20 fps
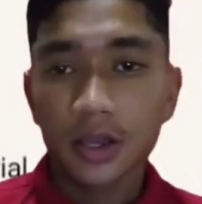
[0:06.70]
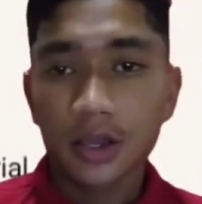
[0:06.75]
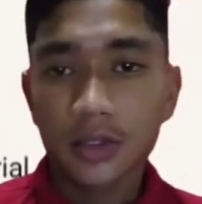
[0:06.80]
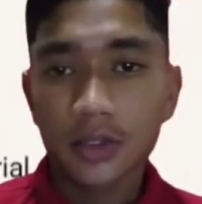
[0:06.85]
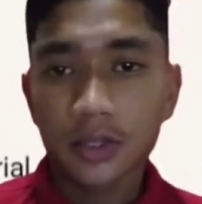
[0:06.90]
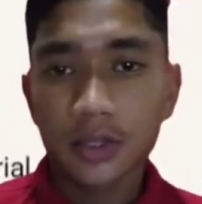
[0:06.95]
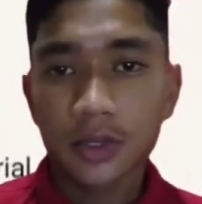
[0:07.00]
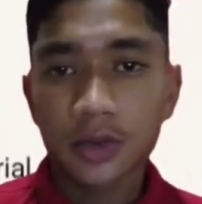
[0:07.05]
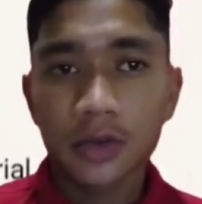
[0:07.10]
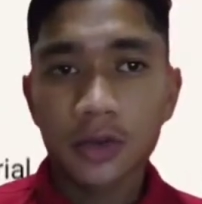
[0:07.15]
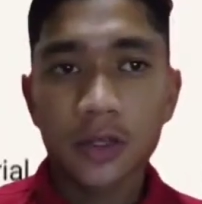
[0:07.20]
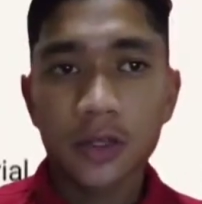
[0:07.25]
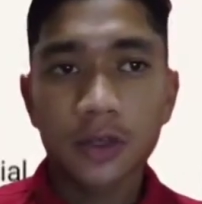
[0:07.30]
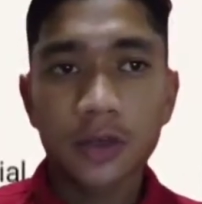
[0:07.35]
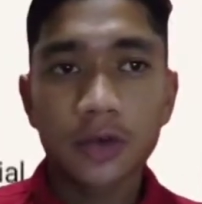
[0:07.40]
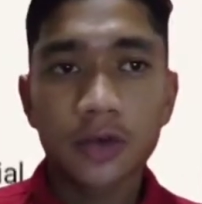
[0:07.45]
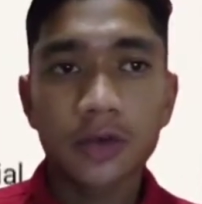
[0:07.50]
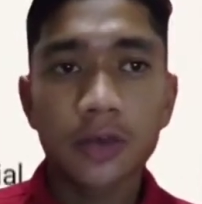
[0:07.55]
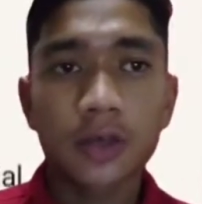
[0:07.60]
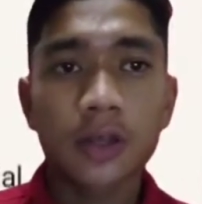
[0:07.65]

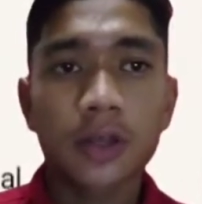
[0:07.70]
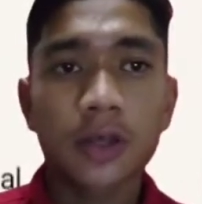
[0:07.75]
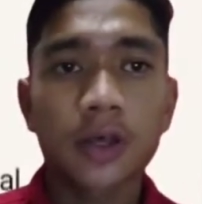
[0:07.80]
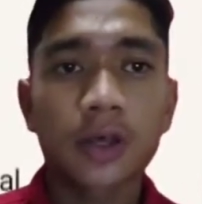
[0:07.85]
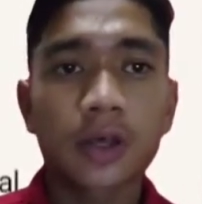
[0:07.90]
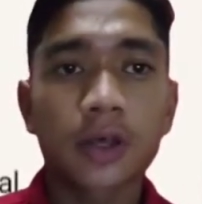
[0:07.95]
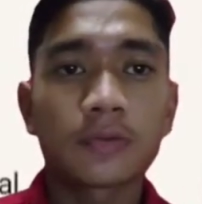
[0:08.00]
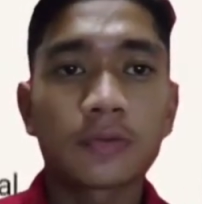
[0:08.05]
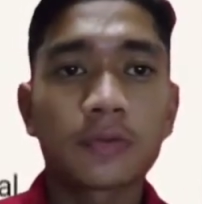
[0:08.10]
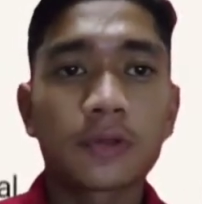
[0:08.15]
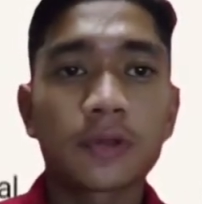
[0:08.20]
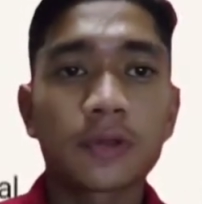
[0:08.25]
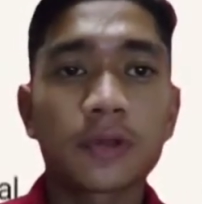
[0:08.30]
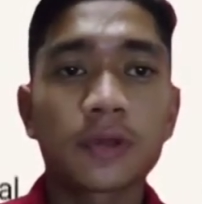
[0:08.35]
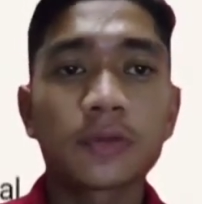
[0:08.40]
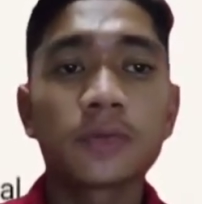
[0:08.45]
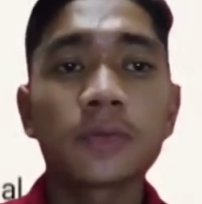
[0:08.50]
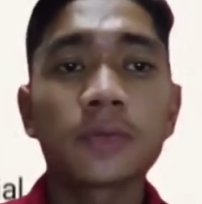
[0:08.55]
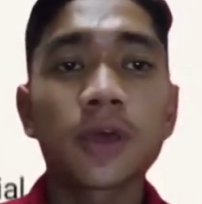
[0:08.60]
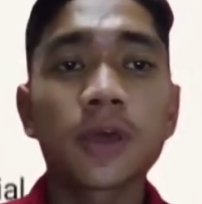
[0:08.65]
Assalamualaikum and hi
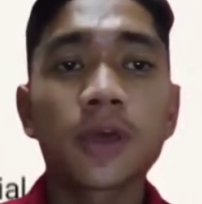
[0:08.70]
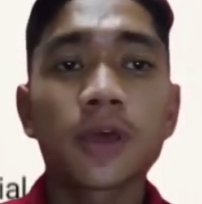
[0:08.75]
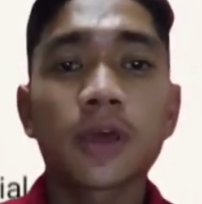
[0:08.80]
madam.